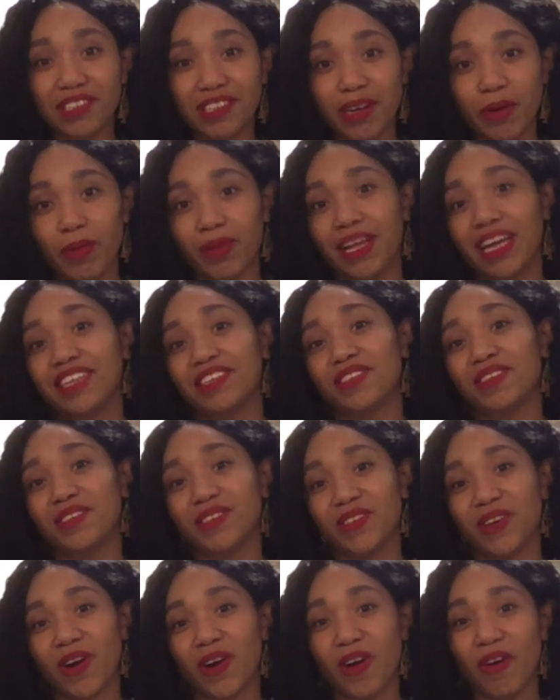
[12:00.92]
I would like to
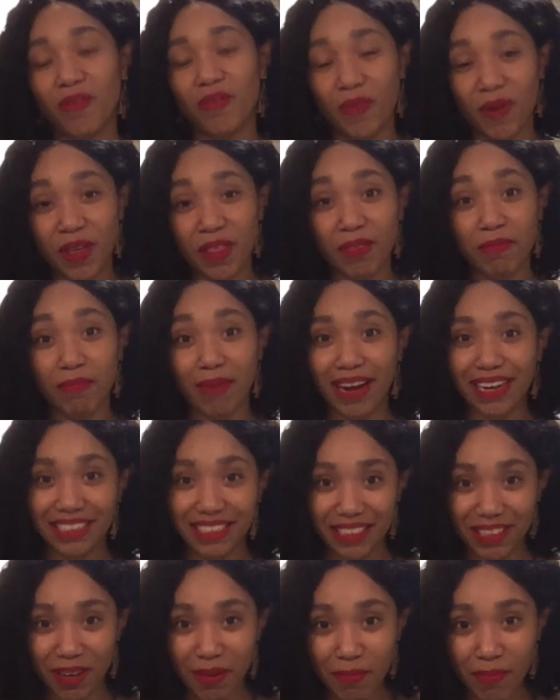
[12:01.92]
start off with my
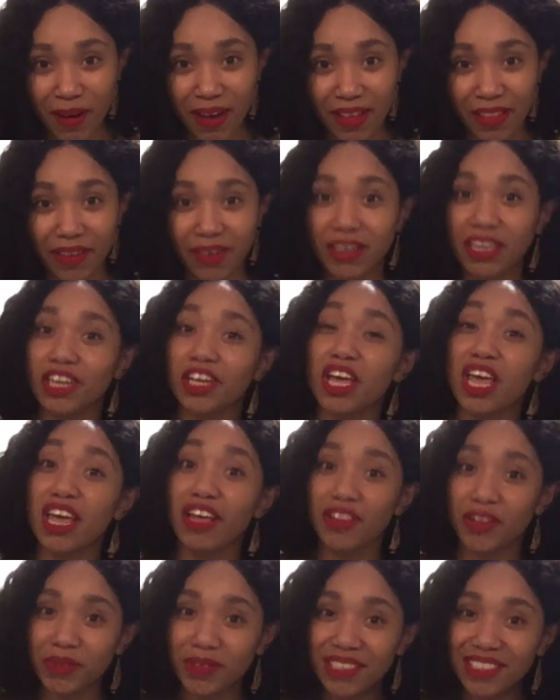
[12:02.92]
dear mother,
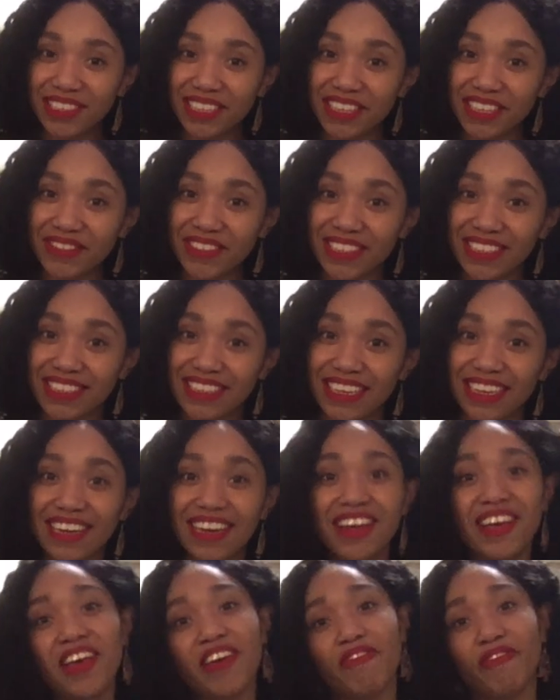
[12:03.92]
Hillary Stephenson,
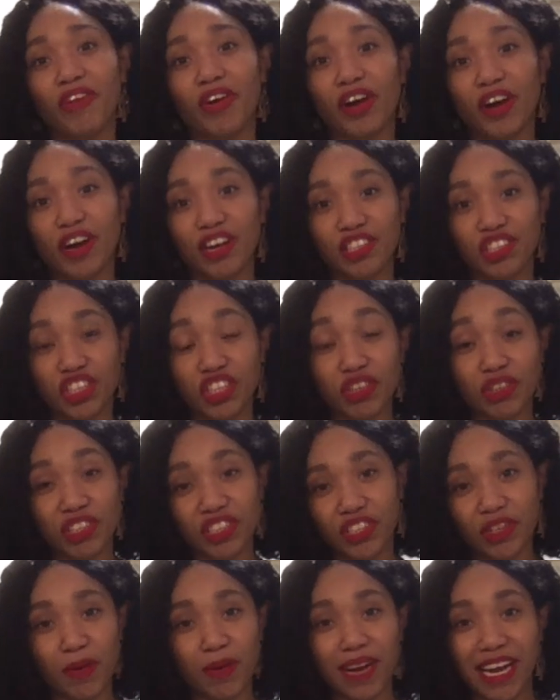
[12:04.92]
for her generous
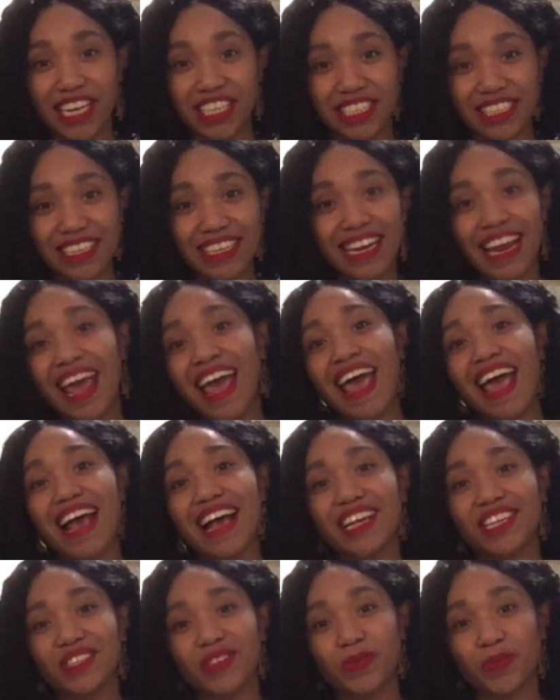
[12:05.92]
donation,
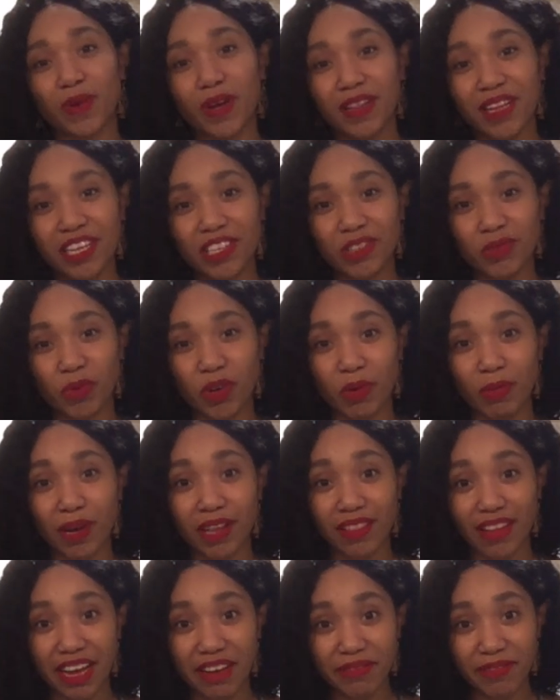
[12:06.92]
as well as one of my
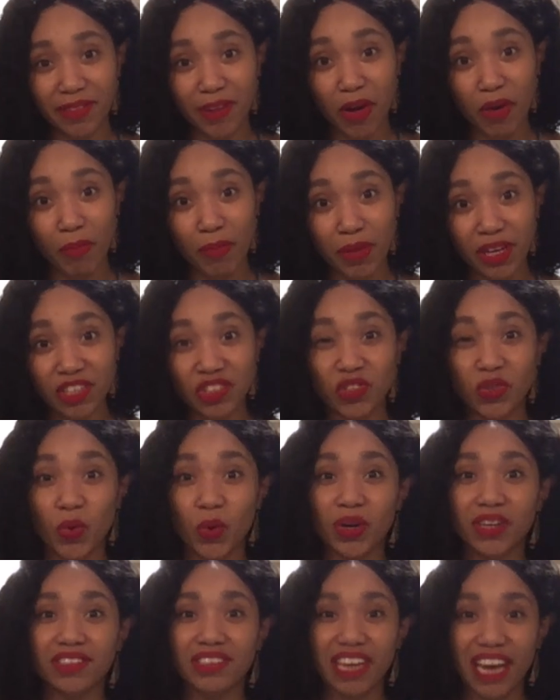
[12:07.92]
lifelong
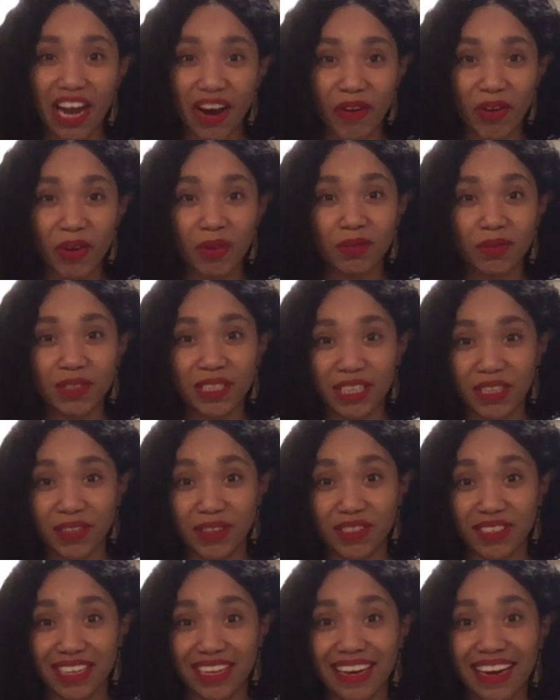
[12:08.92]
mentors, Ariel
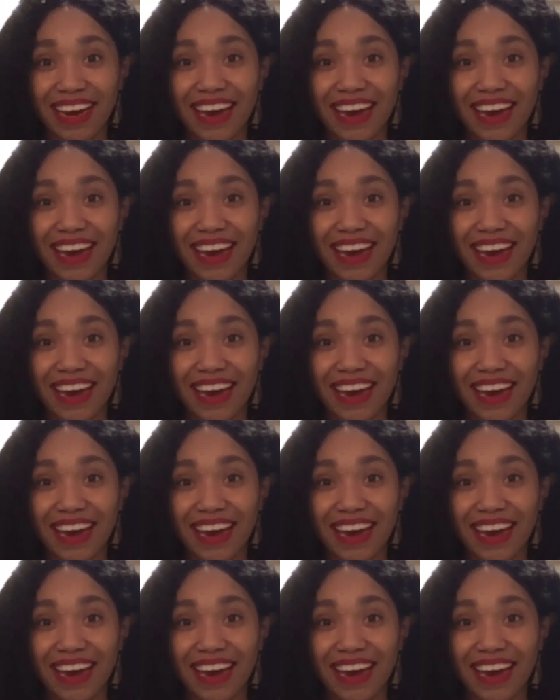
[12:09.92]
Dickerson.